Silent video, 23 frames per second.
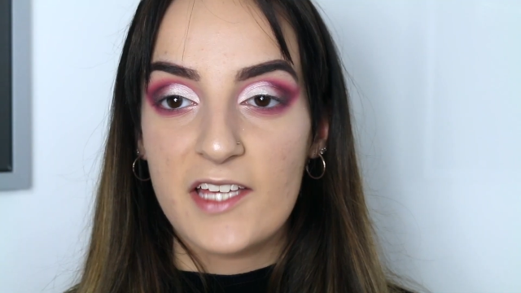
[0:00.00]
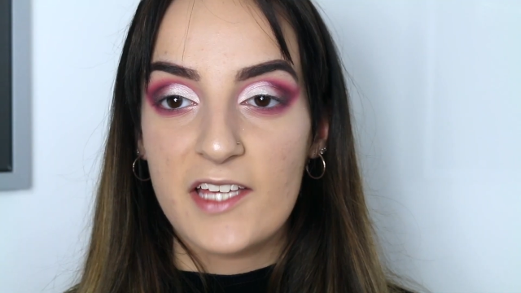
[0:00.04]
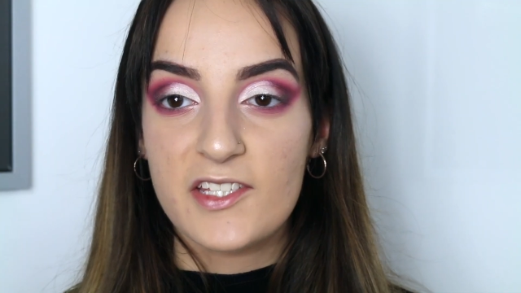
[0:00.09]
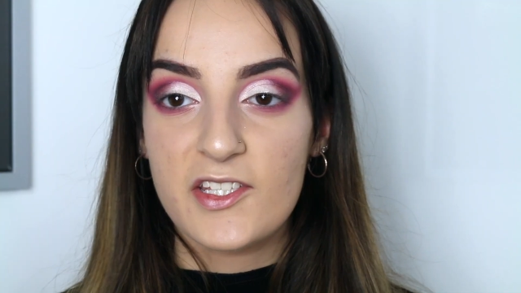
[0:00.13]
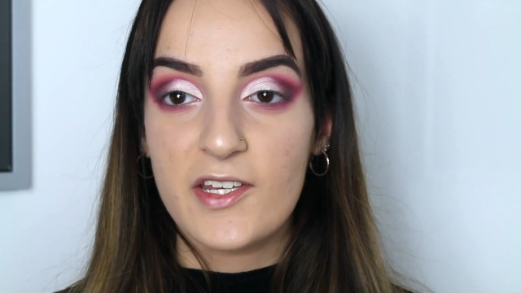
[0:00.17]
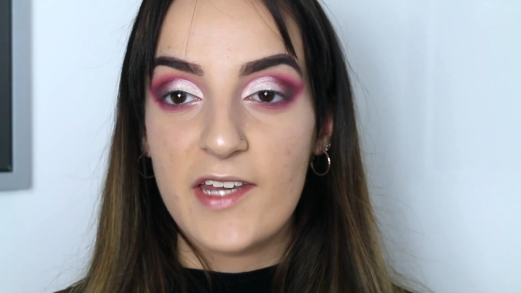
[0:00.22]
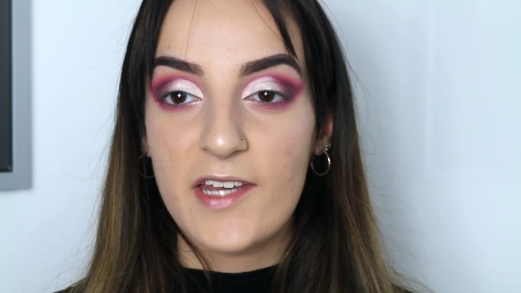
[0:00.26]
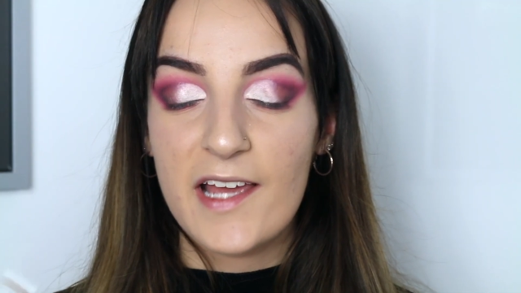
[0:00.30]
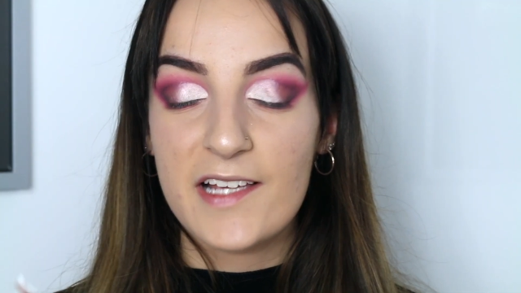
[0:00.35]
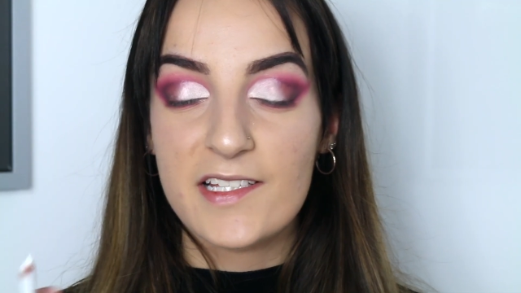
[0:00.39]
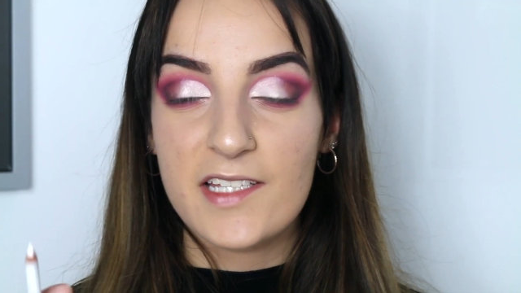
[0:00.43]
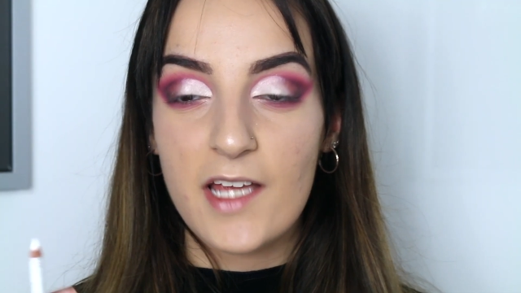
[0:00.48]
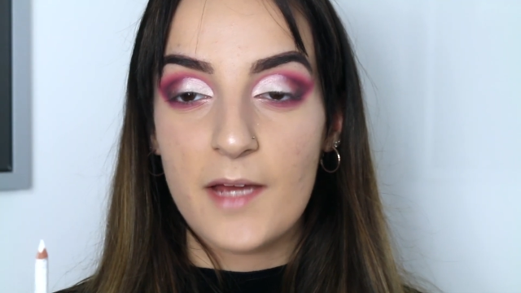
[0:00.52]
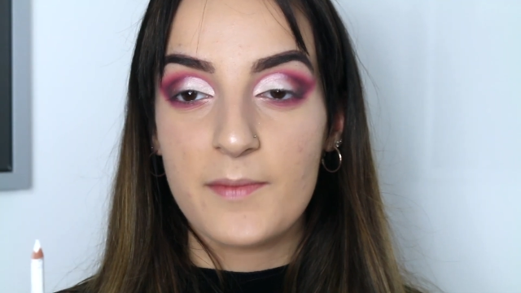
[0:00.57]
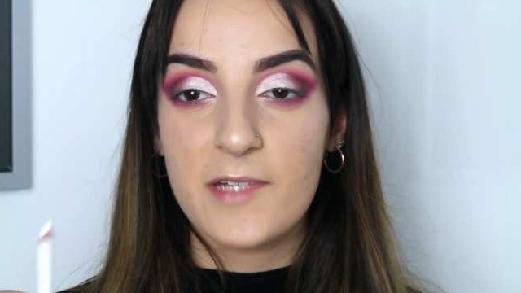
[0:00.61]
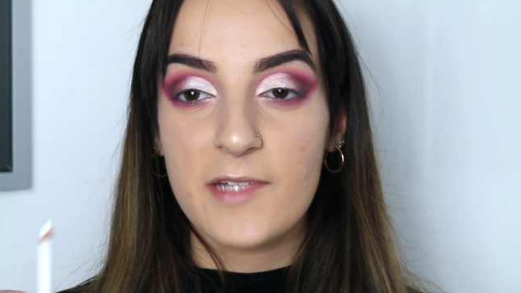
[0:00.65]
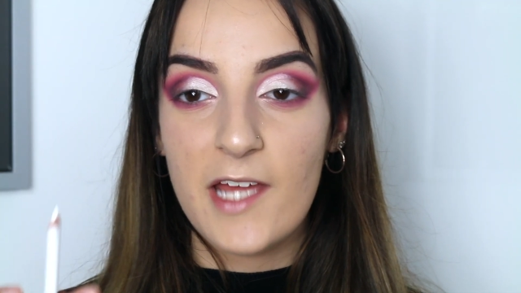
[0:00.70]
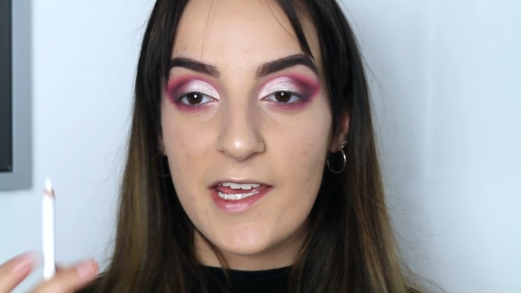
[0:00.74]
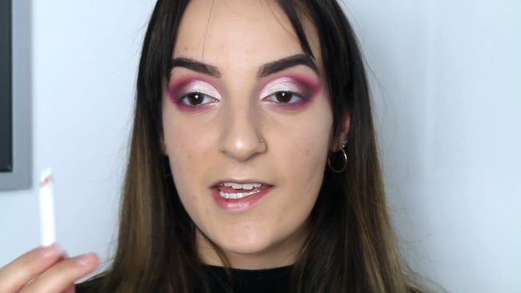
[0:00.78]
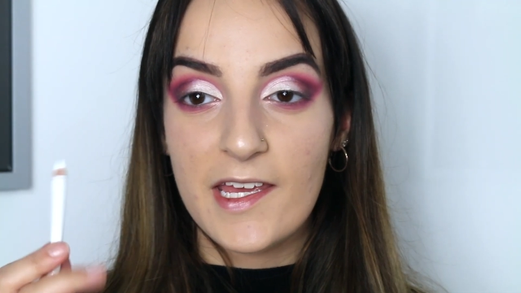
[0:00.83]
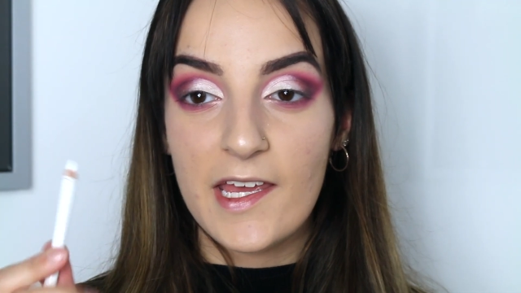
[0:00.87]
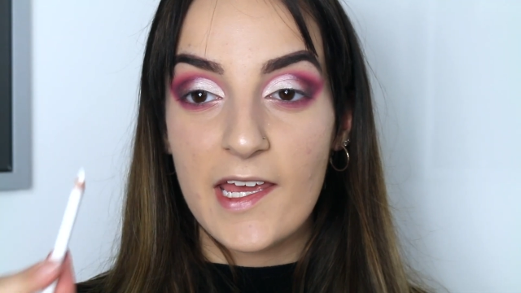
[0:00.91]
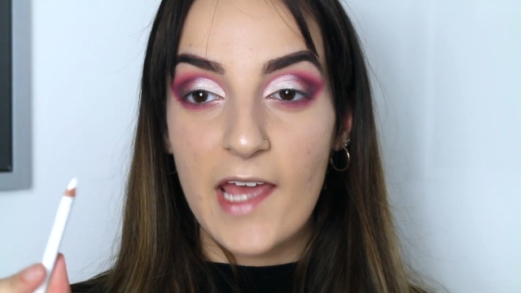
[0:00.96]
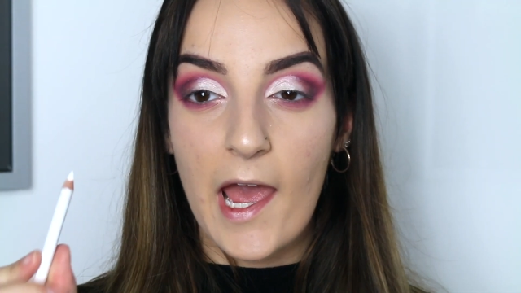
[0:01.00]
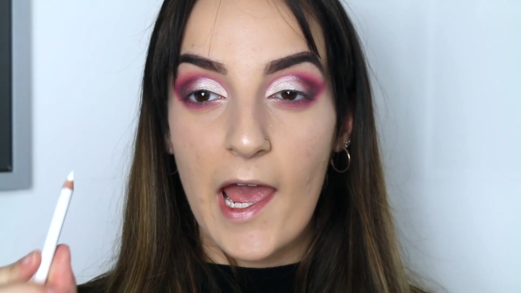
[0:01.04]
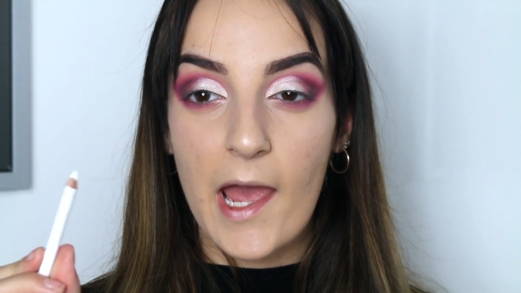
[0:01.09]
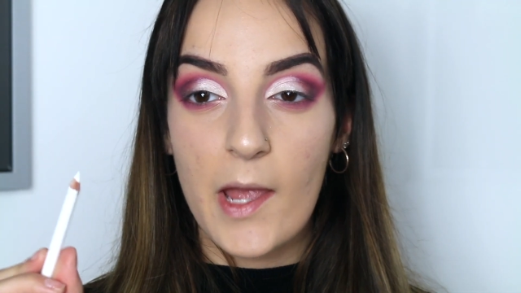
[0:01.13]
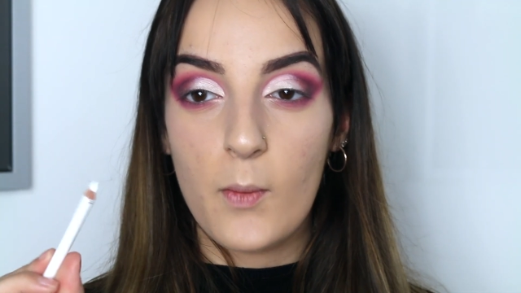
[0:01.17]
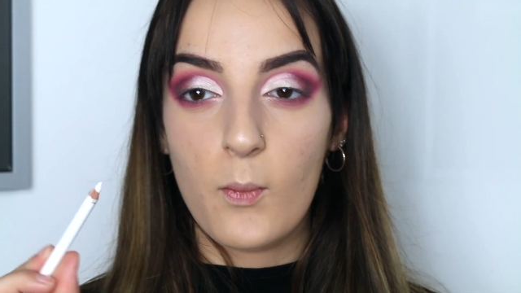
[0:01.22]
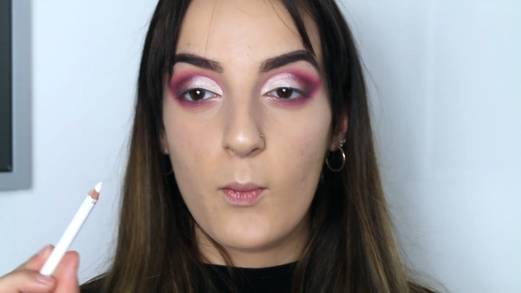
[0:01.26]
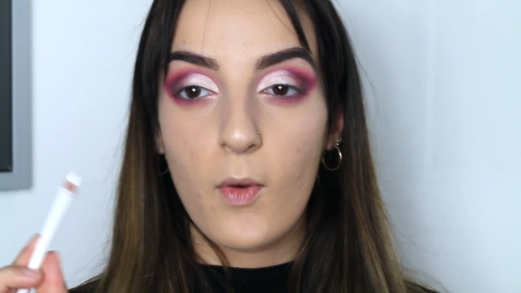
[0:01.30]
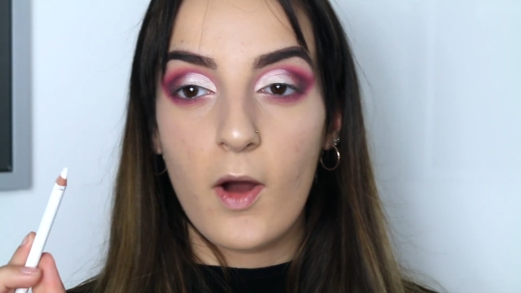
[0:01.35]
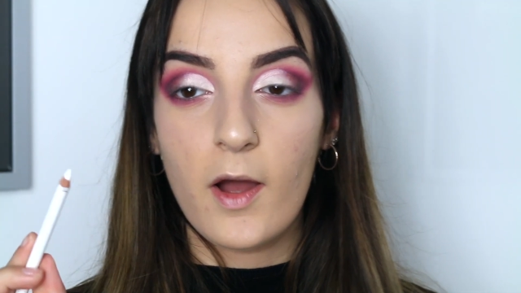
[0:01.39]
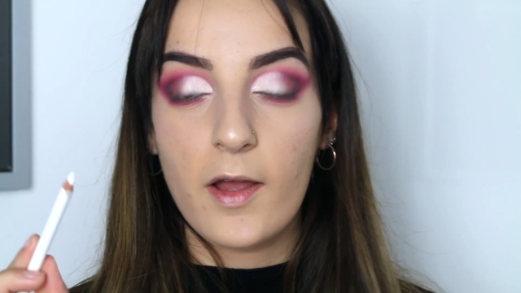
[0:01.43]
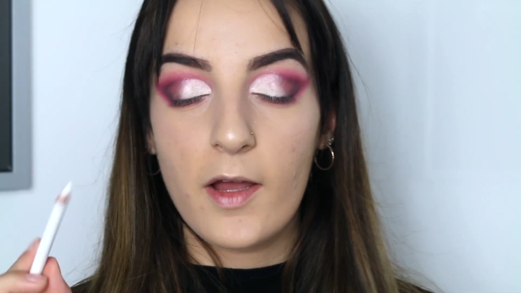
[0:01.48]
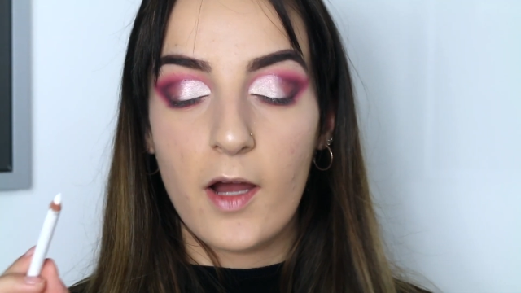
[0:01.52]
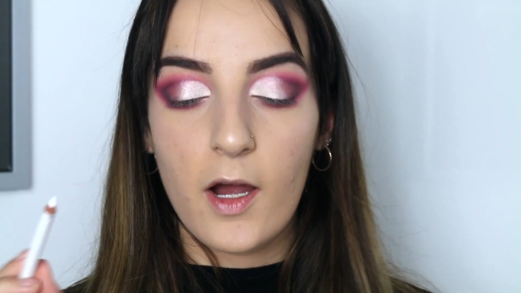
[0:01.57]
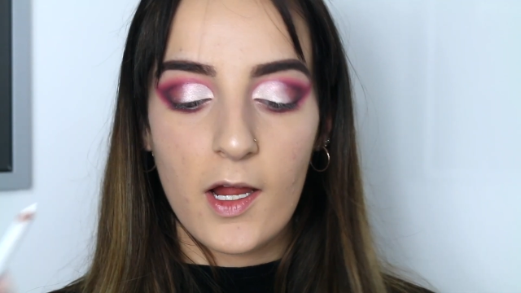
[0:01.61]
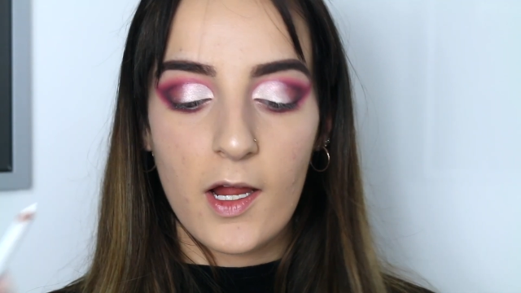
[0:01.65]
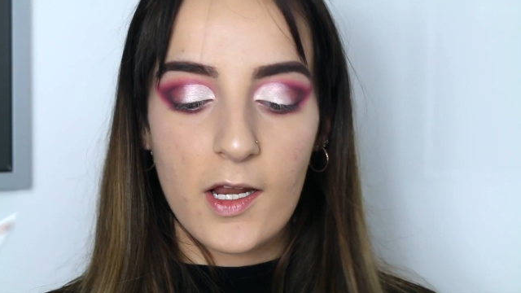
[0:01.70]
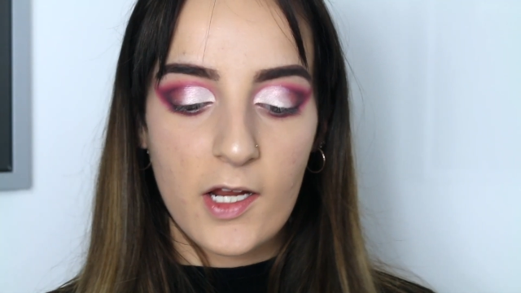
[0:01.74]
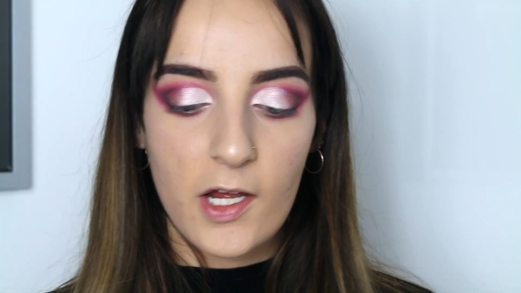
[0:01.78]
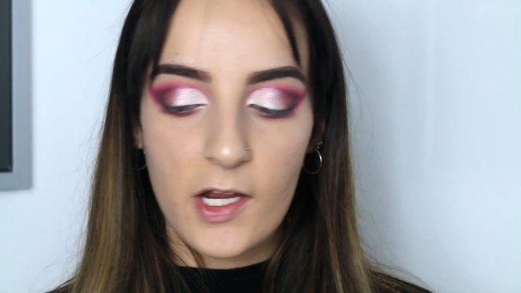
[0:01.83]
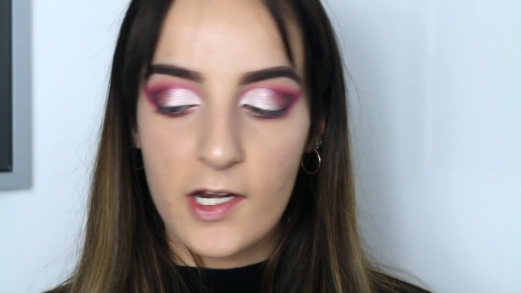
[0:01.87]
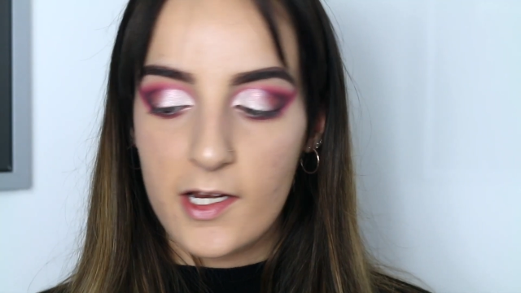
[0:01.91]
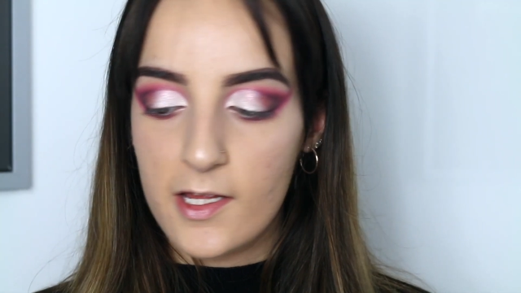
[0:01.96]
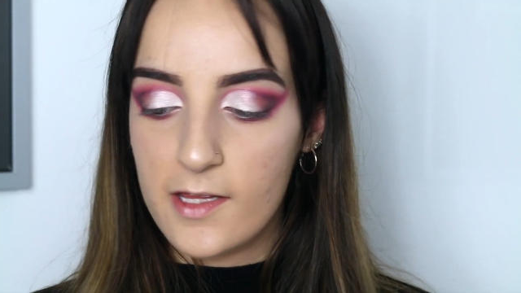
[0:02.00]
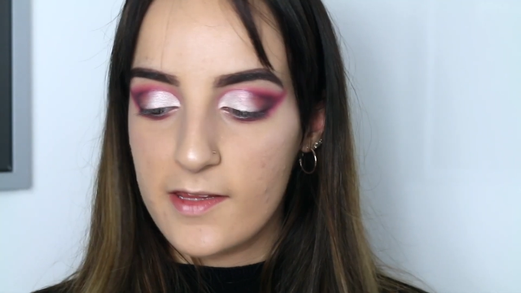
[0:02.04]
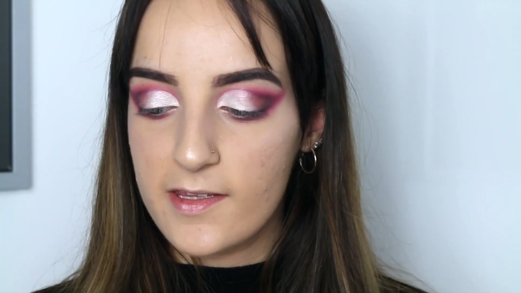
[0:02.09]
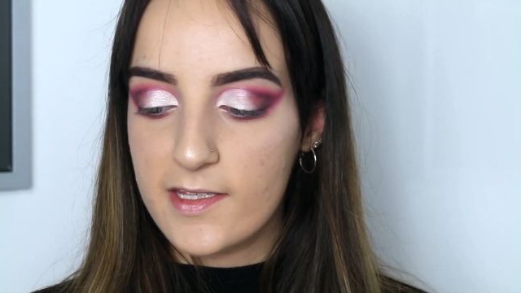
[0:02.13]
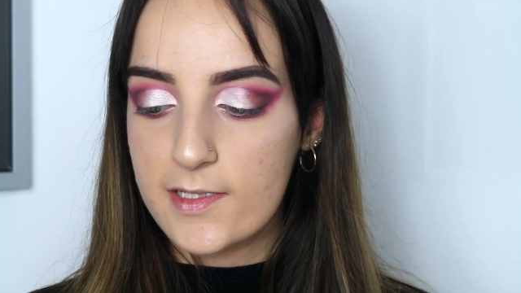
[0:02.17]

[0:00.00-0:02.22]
Okay, Okay, so next I'm taking a white eyeliner.